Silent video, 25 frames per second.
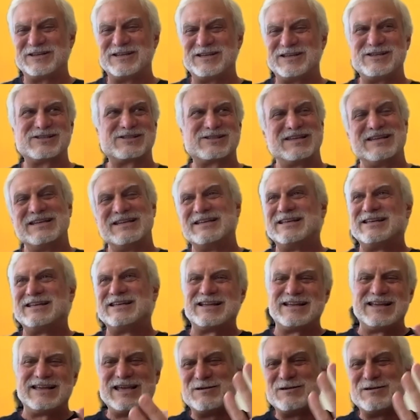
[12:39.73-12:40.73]
He's
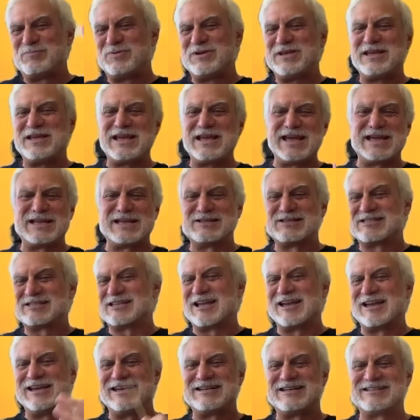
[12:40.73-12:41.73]
hippie and
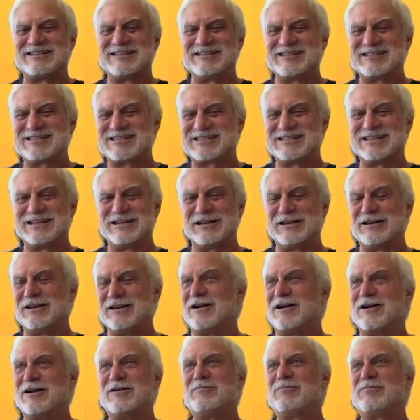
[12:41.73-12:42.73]
scientist and an
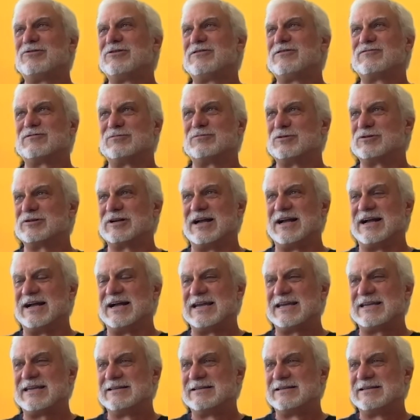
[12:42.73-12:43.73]
unbelievable
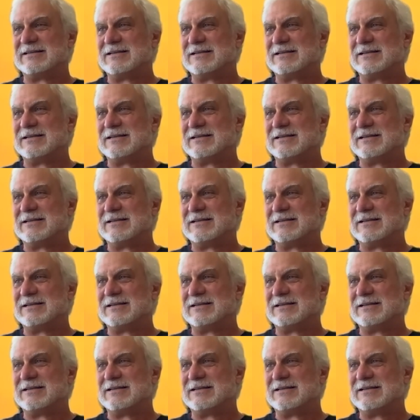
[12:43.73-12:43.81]
guy.